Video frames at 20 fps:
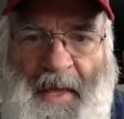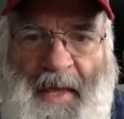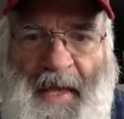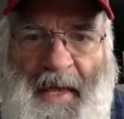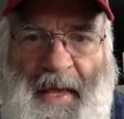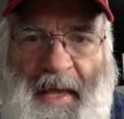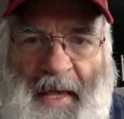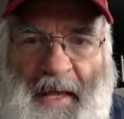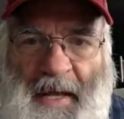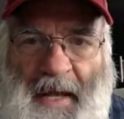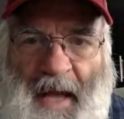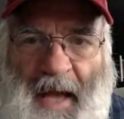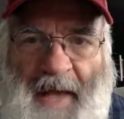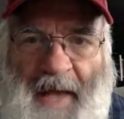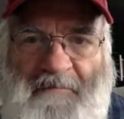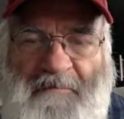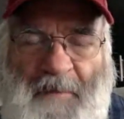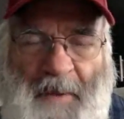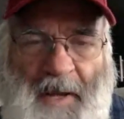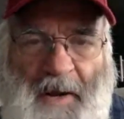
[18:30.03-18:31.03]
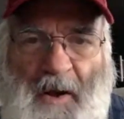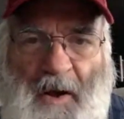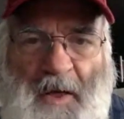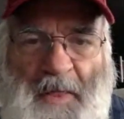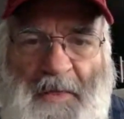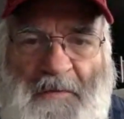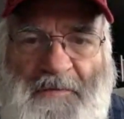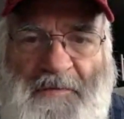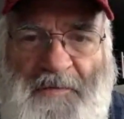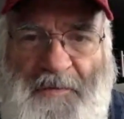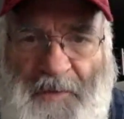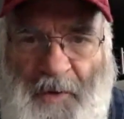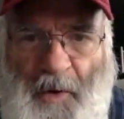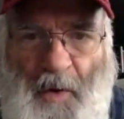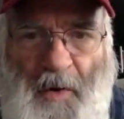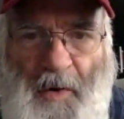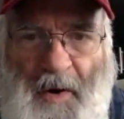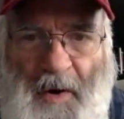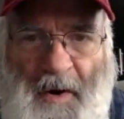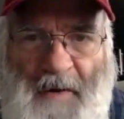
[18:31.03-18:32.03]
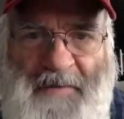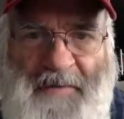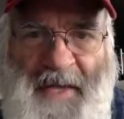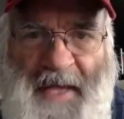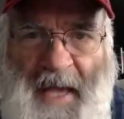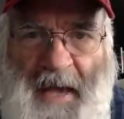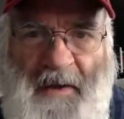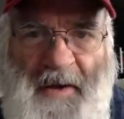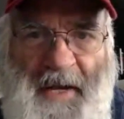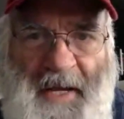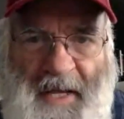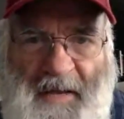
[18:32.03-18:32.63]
And I've been on the floor of the county